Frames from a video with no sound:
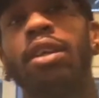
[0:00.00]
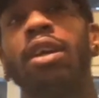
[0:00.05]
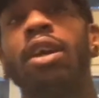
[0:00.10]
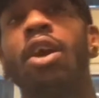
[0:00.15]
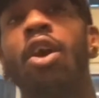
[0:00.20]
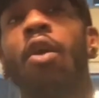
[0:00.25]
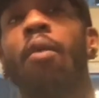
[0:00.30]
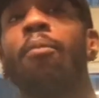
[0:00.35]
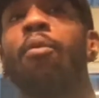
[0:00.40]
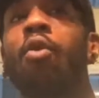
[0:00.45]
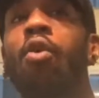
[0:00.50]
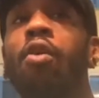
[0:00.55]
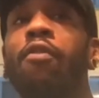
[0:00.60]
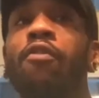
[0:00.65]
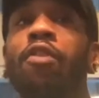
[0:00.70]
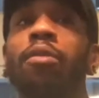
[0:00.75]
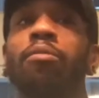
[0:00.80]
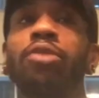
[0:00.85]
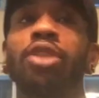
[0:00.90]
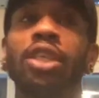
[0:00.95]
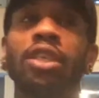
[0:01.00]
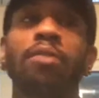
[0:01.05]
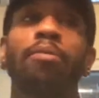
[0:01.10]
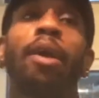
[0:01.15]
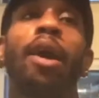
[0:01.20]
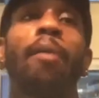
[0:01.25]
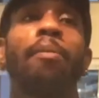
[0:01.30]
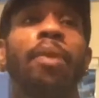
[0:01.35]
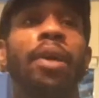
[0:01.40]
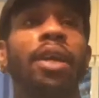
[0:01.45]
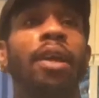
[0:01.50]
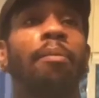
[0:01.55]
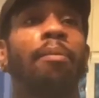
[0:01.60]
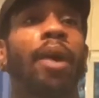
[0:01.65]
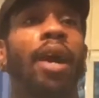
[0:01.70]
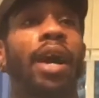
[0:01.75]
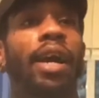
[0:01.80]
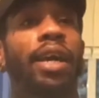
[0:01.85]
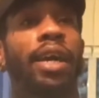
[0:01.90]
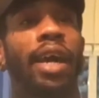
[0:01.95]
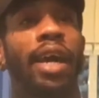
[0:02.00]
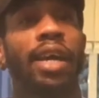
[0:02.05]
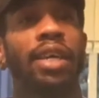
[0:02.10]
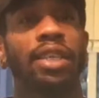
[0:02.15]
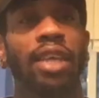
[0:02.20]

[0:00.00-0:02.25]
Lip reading: more from Just My Opinion podcast,